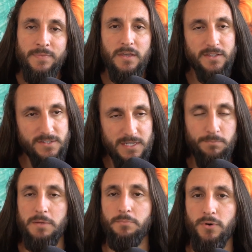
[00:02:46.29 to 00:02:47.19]

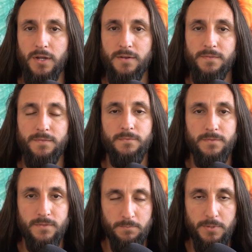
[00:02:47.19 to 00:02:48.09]
simply put,
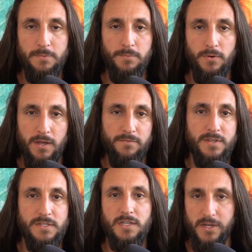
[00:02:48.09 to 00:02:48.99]
the people of
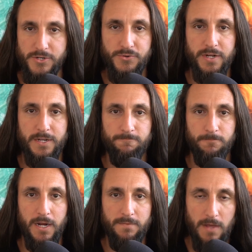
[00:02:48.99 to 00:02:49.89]
this country,
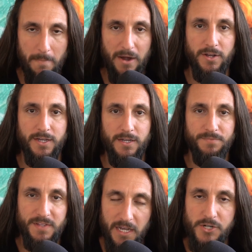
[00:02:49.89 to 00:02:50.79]
right? America,
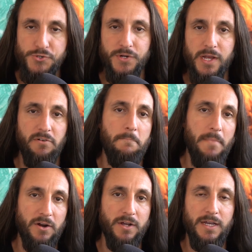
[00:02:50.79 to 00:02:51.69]
the country of
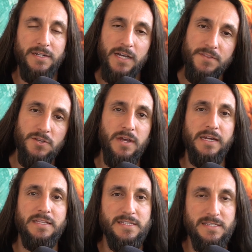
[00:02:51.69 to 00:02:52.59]
America, not the
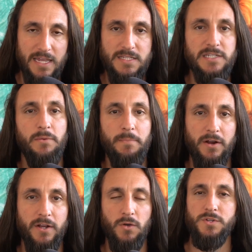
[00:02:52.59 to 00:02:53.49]
United States of
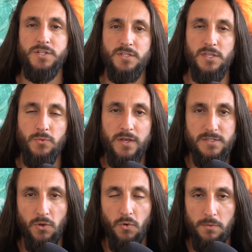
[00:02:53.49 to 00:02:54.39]
America, which is the U.S.
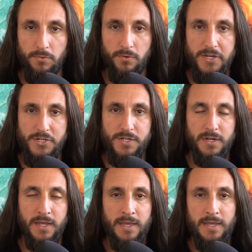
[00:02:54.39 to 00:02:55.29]

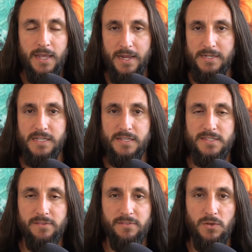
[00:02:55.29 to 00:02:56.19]
incorporation in
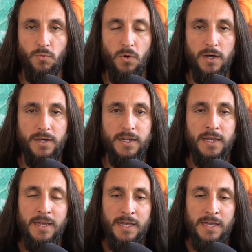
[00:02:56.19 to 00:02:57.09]
1871.
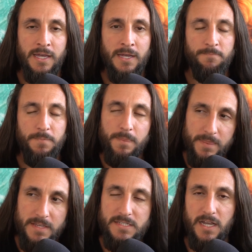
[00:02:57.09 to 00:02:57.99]

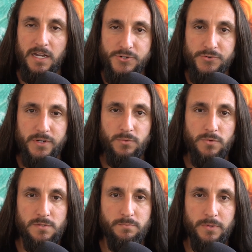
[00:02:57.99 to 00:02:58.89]
This country
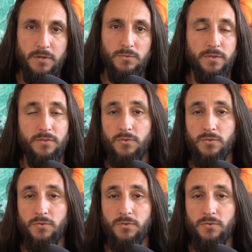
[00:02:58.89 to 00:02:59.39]
was built with